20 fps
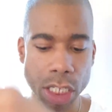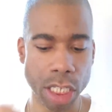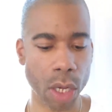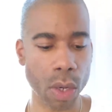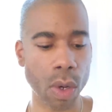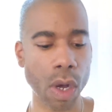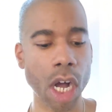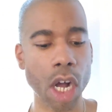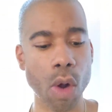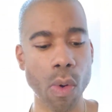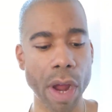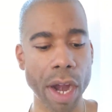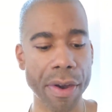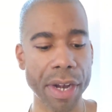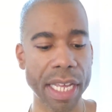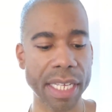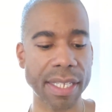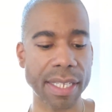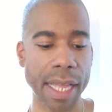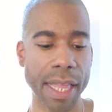So,
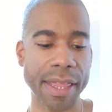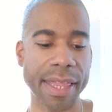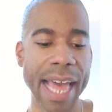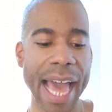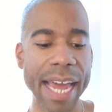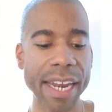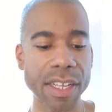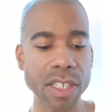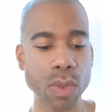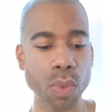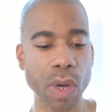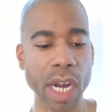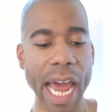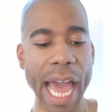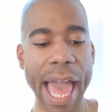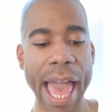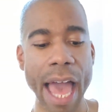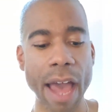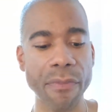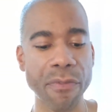Aquarius, that is what
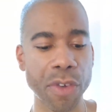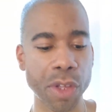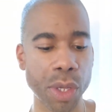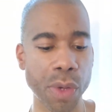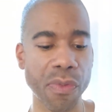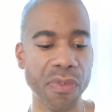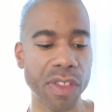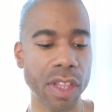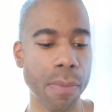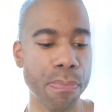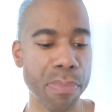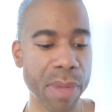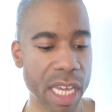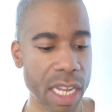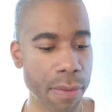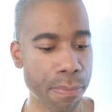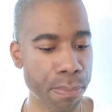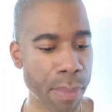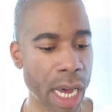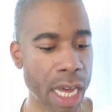I have for you for the
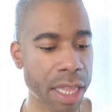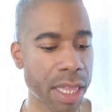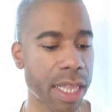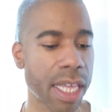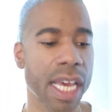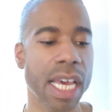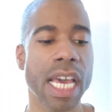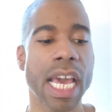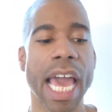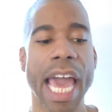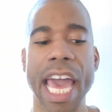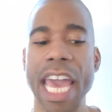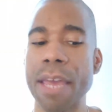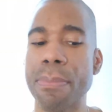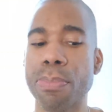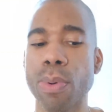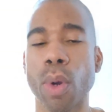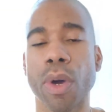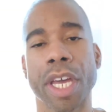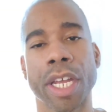mid month
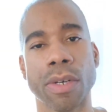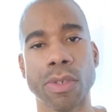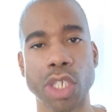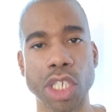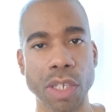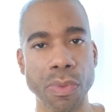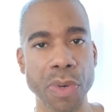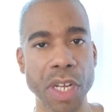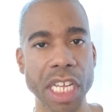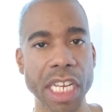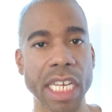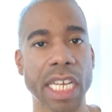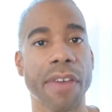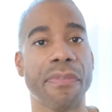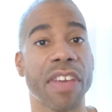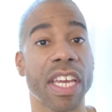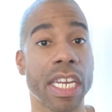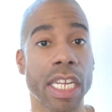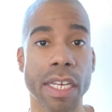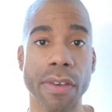April energy reading.
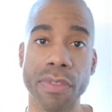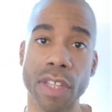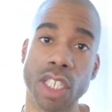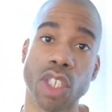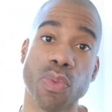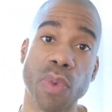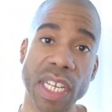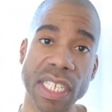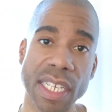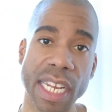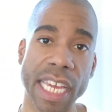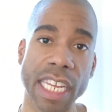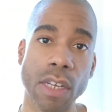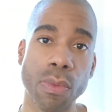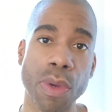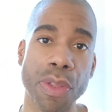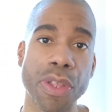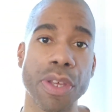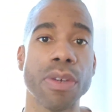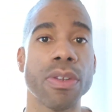If any of this
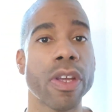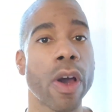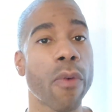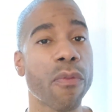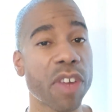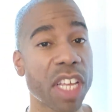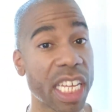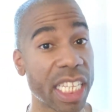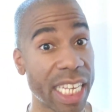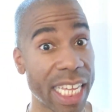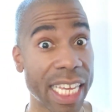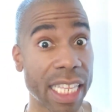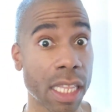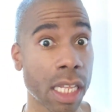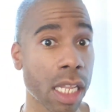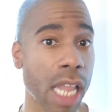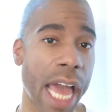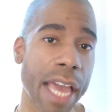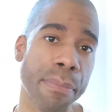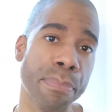resonated with you, don't forget to hit
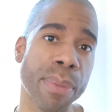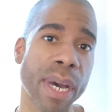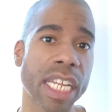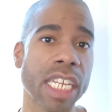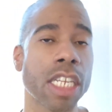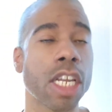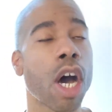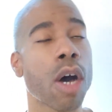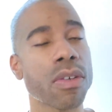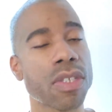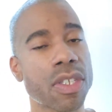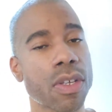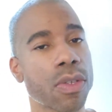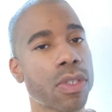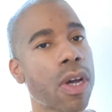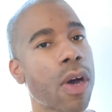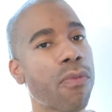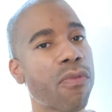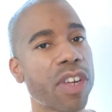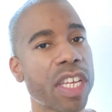the like button.
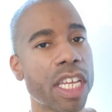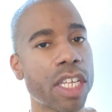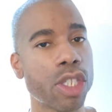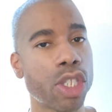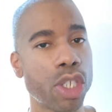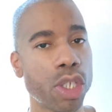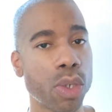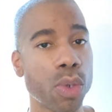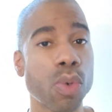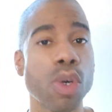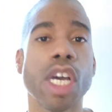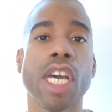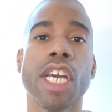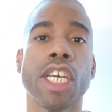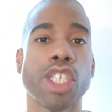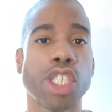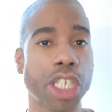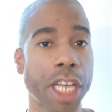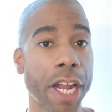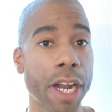Also, don't forget to
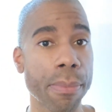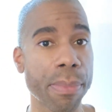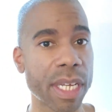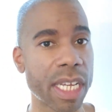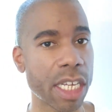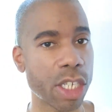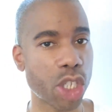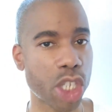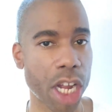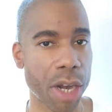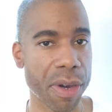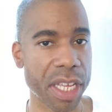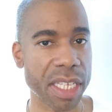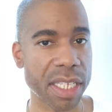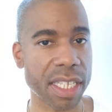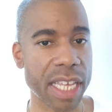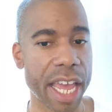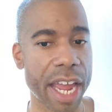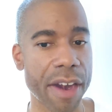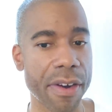share because
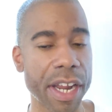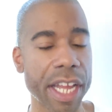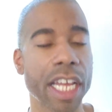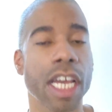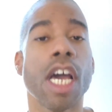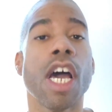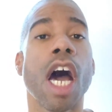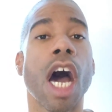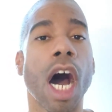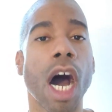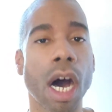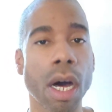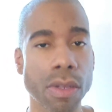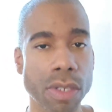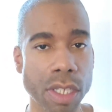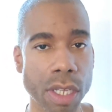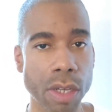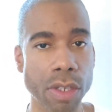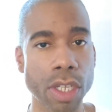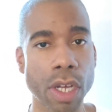sharing is caring.
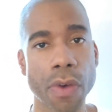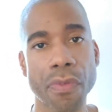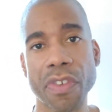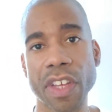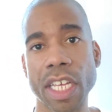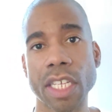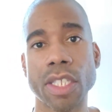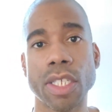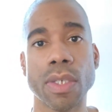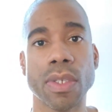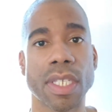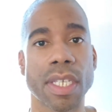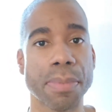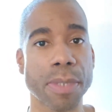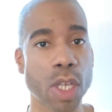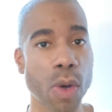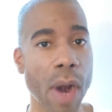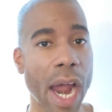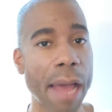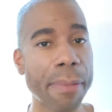Also, don't forget to
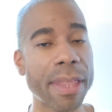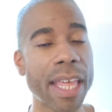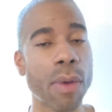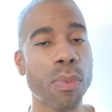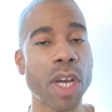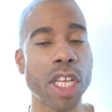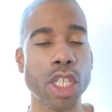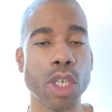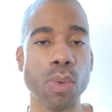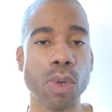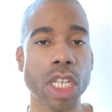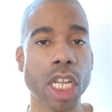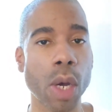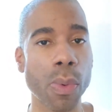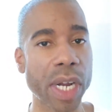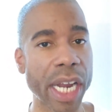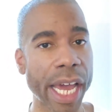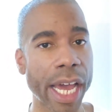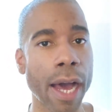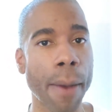subscribe. That way you will
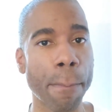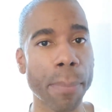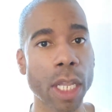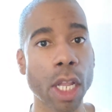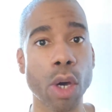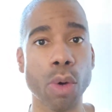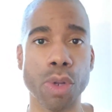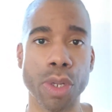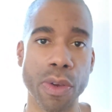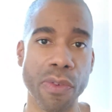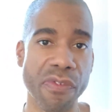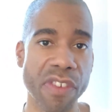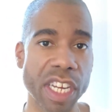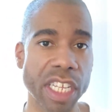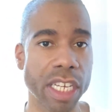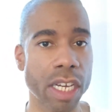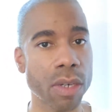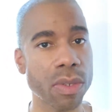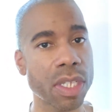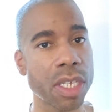know when I upload new
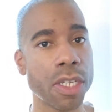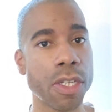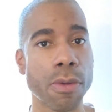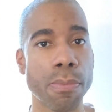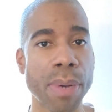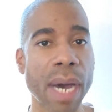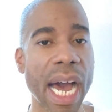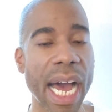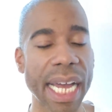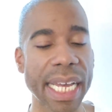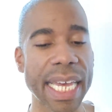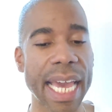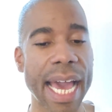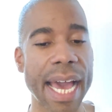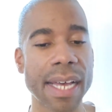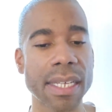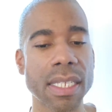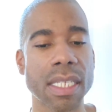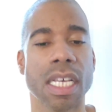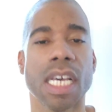videos and new
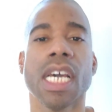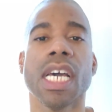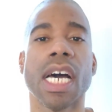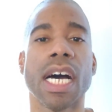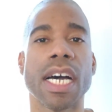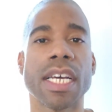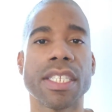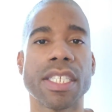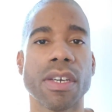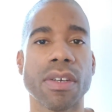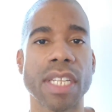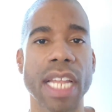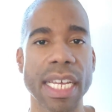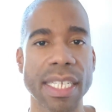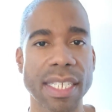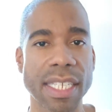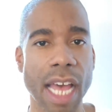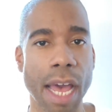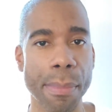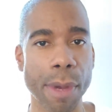podcasts. Until
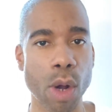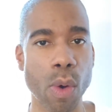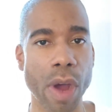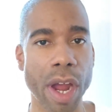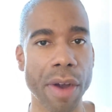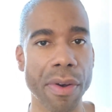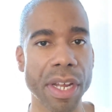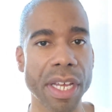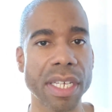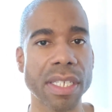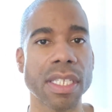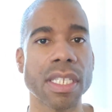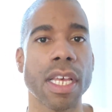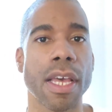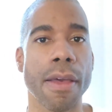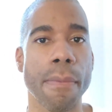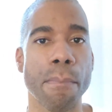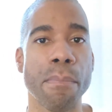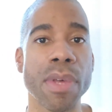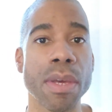next time,
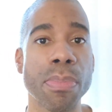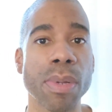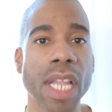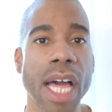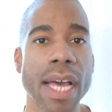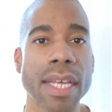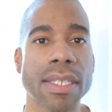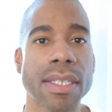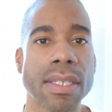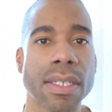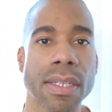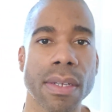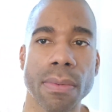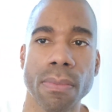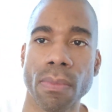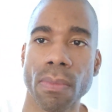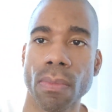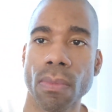Aquarius, be blessed.